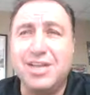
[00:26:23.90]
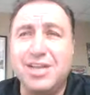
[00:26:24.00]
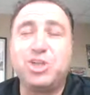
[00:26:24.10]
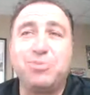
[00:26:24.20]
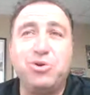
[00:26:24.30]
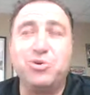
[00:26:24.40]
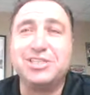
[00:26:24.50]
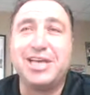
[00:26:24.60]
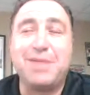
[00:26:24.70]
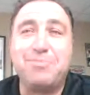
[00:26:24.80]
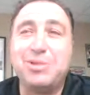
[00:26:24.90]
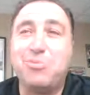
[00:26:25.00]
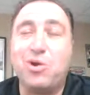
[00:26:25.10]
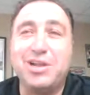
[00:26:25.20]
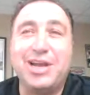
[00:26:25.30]
entrepreneurs get up in the
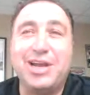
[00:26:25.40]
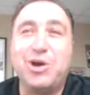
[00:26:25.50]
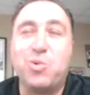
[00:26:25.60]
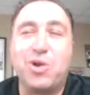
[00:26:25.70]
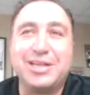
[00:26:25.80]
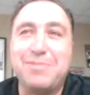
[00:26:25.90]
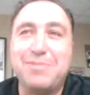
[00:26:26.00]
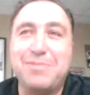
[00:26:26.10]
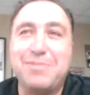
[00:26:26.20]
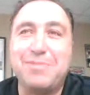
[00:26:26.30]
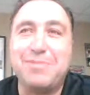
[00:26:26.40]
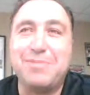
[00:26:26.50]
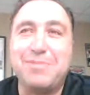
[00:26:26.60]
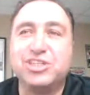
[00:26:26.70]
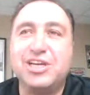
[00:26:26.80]
morning, they go to work, they make
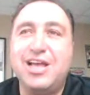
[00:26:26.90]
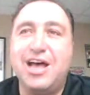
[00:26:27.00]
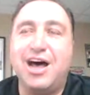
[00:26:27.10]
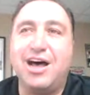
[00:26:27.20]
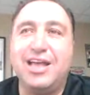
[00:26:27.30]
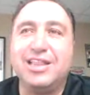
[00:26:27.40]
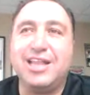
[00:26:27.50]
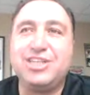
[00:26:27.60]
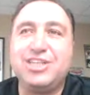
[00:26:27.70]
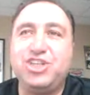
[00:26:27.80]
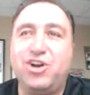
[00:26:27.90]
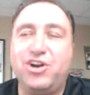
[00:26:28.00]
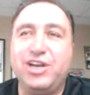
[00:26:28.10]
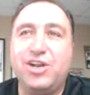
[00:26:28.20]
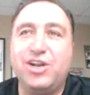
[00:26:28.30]
sales. Unless
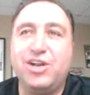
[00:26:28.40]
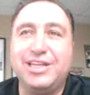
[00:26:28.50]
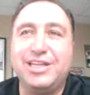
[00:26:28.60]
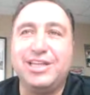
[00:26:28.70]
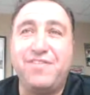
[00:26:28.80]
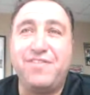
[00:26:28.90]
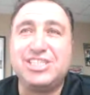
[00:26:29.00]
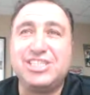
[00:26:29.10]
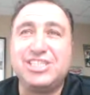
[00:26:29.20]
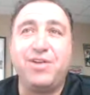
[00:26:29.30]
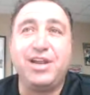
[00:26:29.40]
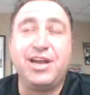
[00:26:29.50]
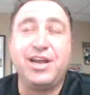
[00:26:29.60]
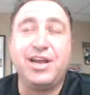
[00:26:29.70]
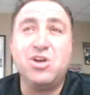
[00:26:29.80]
you're, in the defense
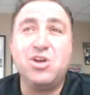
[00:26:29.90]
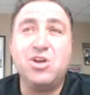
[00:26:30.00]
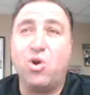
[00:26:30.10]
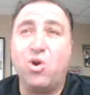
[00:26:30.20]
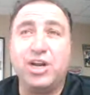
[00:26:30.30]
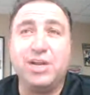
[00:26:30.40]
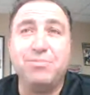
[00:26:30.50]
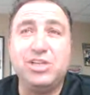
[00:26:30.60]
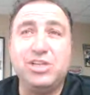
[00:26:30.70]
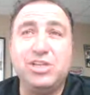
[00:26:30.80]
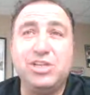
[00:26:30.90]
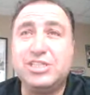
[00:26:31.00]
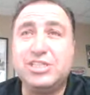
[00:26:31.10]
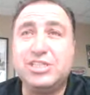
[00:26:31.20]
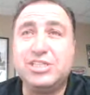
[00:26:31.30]
area, or you're going to be doing
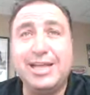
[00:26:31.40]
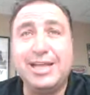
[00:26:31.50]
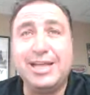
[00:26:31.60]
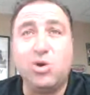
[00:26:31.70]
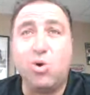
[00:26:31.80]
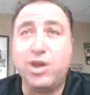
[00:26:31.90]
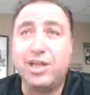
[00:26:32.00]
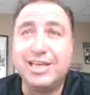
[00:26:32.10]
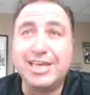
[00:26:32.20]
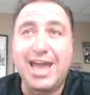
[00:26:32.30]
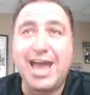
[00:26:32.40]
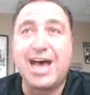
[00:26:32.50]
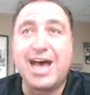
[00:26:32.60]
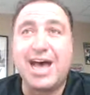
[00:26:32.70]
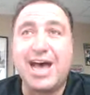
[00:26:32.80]
something in the oil and
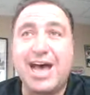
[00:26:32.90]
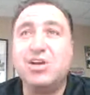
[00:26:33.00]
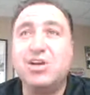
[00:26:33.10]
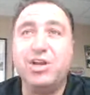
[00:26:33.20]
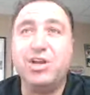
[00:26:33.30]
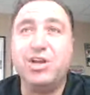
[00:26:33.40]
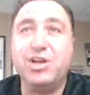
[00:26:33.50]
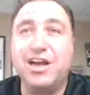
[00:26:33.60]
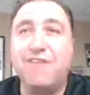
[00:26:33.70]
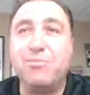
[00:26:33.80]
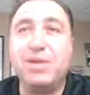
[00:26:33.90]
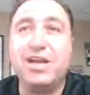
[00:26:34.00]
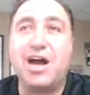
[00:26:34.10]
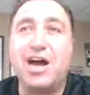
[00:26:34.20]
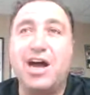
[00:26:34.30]
gas, where you need a
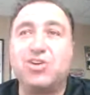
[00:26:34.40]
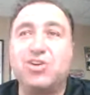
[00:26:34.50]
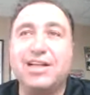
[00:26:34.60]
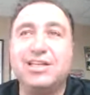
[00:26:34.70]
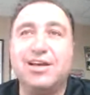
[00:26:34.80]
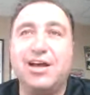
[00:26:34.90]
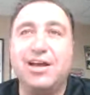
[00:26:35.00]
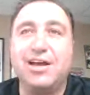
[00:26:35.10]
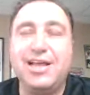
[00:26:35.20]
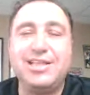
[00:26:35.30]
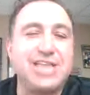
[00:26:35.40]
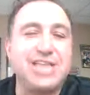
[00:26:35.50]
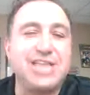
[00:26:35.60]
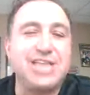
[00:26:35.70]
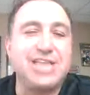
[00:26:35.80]
government contract, and the
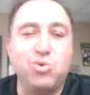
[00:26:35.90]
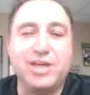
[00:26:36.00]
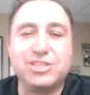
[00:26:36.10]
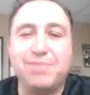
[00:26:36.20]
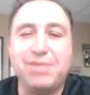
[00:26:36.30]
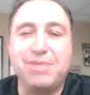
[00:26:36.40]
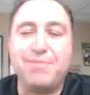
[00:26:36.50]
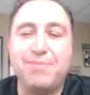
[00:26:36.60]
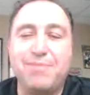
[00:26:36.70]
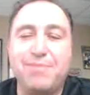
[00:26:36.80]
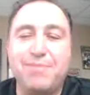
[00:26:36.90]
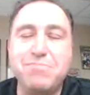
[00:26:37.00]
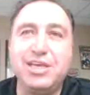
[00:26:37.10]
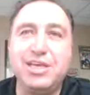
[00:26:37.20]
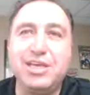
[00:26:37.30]
same in the U.S. I mean, how many
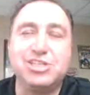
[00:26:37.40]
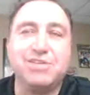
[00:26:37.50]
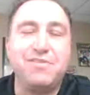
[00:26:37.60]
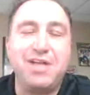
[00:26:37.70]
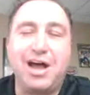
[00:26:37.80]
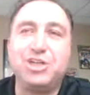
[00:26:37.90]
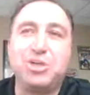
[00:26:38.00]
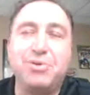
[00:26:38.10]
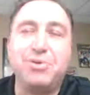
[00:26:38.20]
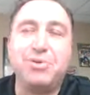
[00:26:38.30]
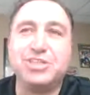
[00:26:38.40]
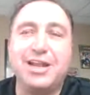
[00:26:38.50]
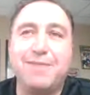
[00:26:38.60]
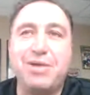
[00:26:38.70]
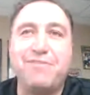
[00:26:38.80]
millions of entrepreneurs
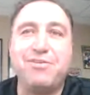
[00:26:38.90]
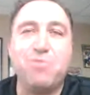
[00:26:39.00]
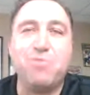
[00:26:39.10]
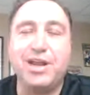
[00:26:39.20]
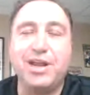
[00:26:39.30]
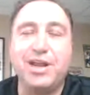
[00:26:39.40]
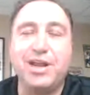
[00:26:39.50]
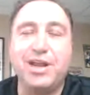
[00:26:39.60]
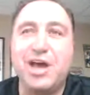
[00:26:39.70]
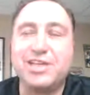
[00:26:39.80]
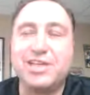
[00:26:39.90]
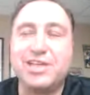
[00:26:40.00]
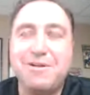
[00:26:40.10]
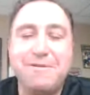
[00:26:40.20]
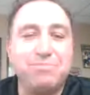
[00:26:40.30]
get up every morning in the
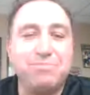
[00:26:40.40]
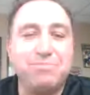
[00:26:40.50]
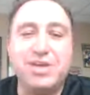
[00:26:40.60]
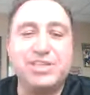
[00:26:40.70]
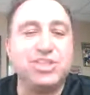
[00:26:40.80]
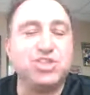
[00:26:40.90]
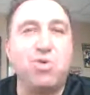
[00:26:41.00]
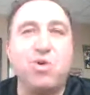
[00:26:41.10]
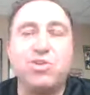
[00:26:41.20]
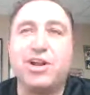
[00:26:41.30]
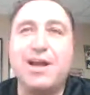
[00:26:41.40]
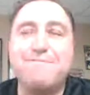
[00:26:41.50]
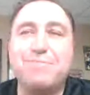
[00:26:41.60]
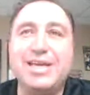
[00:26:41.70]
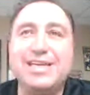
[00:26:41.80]
U.S., do business, grow their
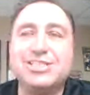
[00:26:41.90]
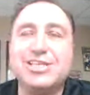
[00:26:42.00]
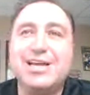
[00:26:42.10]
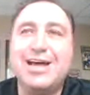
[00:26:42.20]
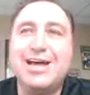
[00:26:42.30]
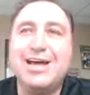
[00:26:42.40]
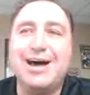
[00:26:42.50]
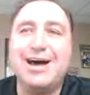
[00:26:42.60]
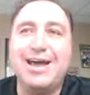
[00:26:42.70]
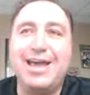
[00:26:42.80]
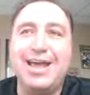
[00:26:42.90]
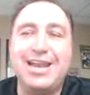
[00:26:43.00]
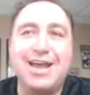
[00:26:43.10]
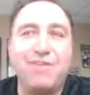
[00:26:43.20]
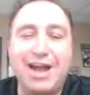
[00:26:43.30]
companies,
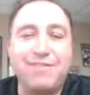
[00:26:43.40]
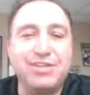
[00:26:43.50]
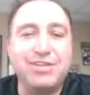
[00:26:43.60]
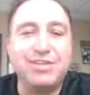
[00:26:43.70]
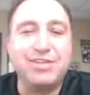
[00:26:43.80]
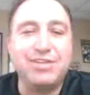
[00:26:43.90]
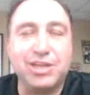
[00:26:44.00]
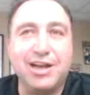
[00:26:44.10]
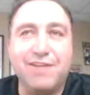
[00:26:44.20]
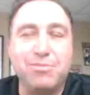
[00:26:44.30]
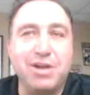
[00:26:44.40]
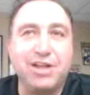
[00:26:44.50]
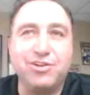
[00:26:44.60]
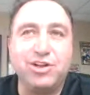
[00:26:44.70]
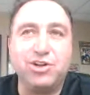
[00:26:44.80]
and never have a dealing with the government
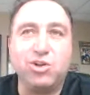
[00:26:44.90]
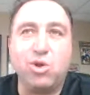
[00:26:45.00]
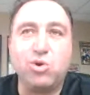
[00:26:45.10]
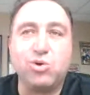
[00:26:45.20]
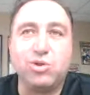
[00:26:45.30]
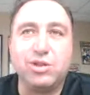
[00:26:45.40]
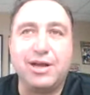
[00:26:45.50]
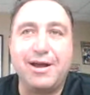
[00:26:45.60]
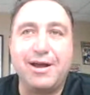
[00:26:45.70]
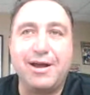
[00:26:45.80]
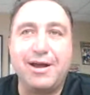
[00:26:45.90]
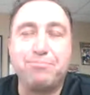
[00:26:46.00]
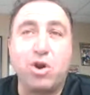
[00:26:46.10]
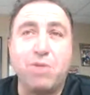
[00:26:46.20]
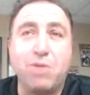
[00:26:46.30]
other than their local
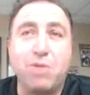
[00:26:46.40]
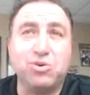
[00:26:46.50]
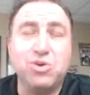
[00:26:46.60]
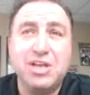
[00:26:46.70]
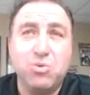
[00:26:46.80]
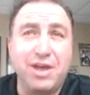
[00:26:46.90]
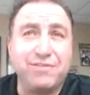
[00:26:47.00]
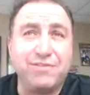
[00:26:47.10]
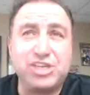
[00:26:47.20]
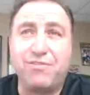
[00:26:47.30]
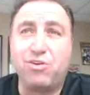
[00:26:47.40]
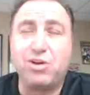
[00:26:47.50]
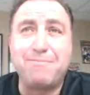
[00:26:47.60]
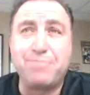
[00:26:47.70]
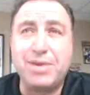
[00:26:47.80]
permit. So we have several
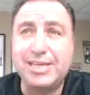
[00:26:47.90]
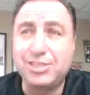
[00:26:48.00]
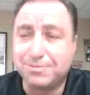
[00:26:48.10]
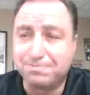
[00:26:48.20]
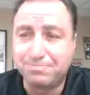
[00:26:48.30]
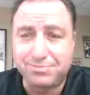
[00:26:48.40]
companies